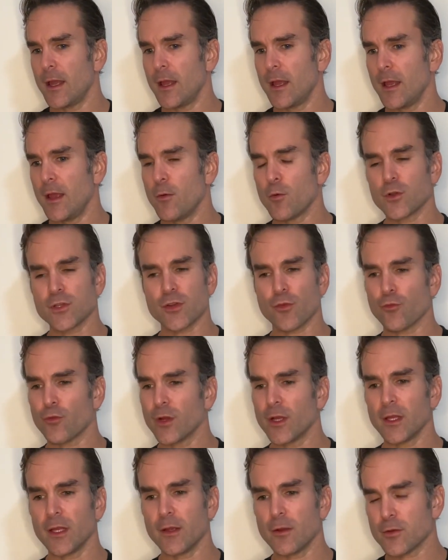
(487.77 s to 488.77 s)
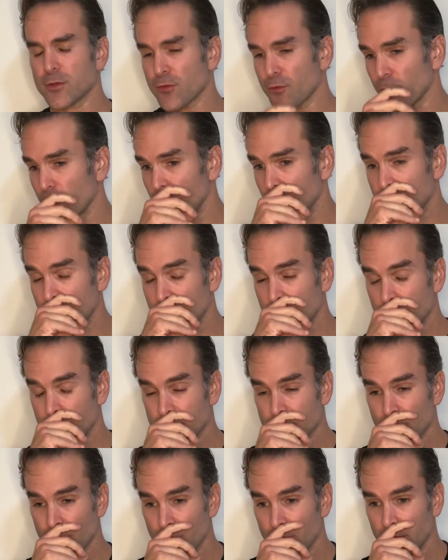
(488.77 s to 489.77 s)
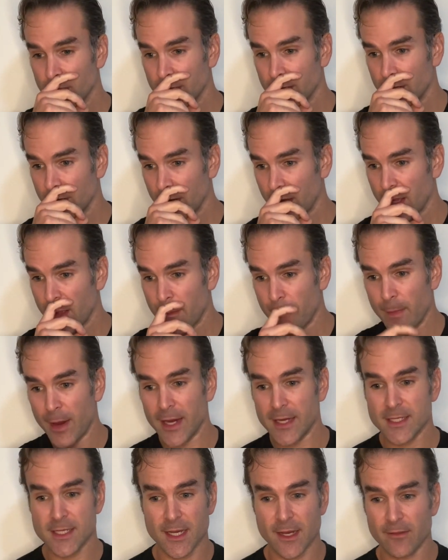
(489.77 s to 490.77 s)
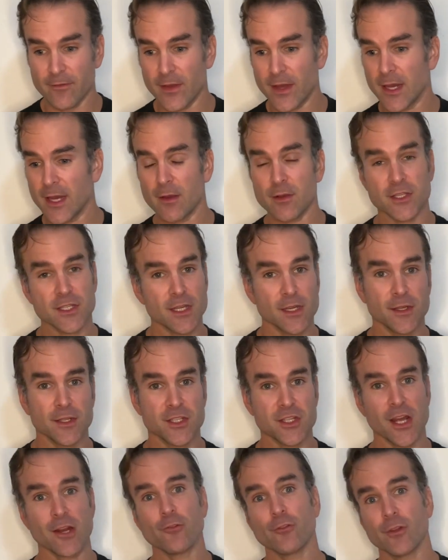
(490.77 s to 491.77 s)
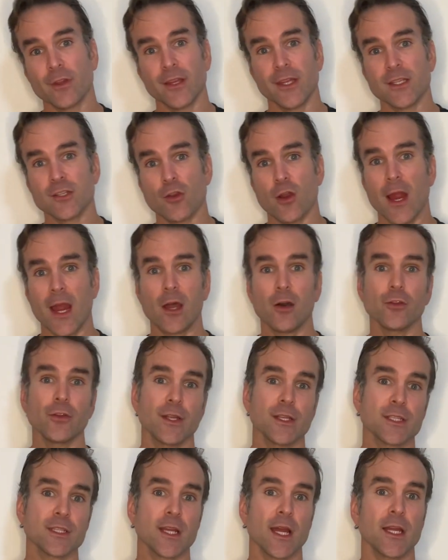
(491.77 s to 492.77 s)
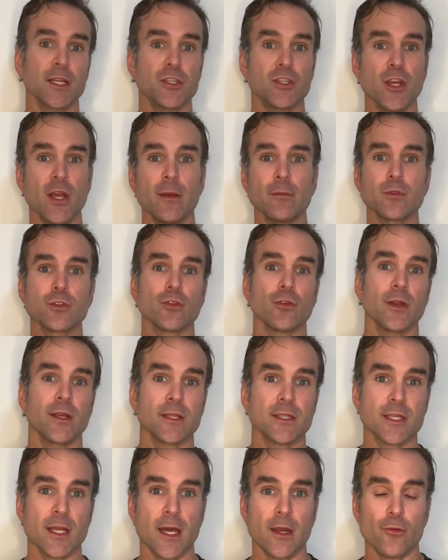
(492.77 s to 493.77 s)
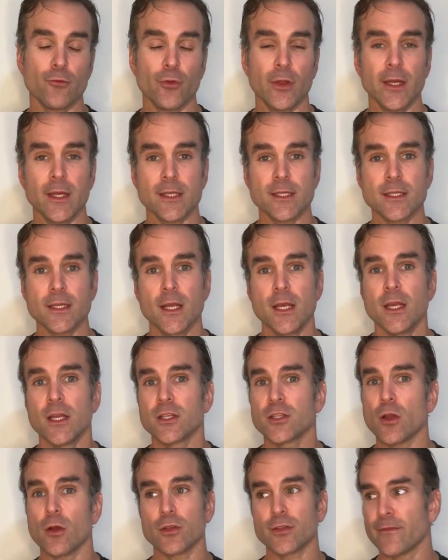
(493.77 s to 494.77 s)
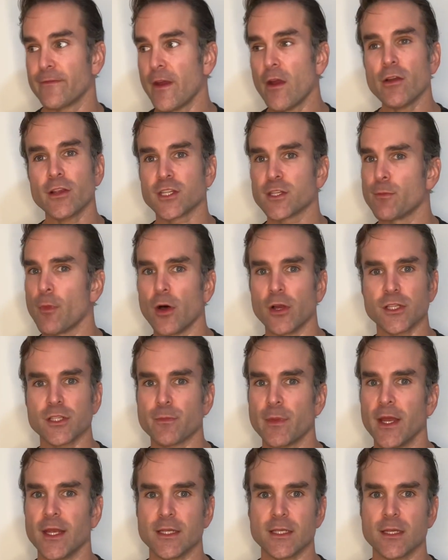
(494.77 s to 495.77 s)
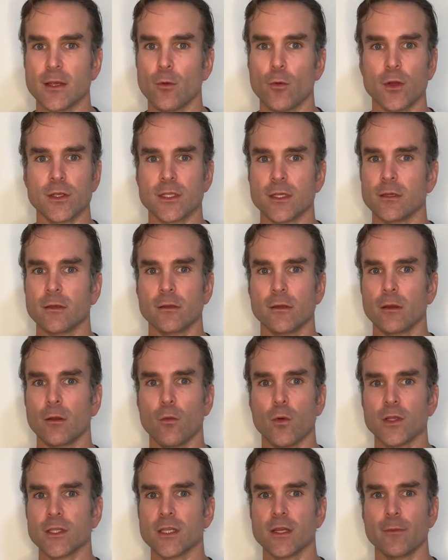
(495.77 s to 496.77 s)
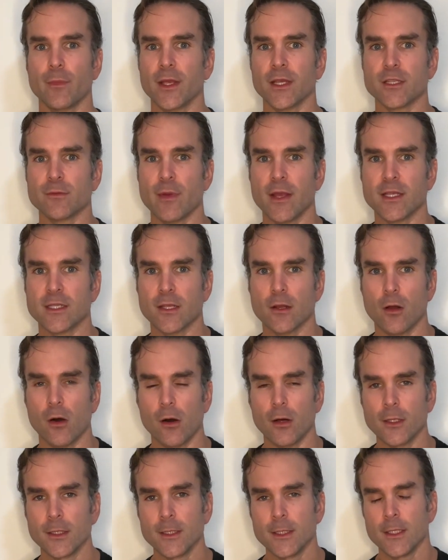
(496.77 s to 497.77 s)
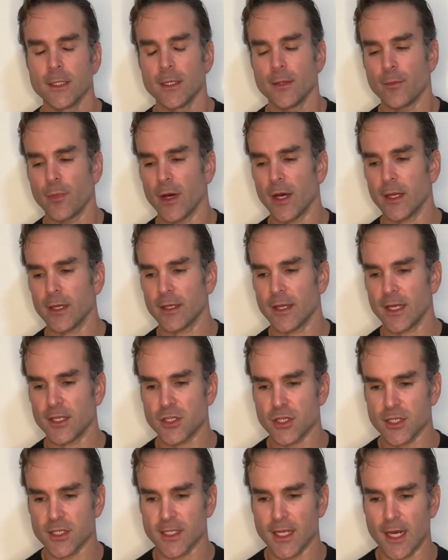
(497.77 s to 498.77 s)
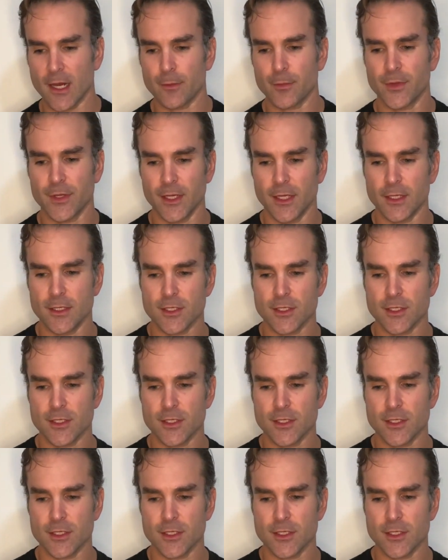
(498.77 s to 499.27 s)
it was a really amazing event. It was generally, these are held inside gyms or inside arenas. So it was a very small space. It wasn't a big space at all, but they just set up the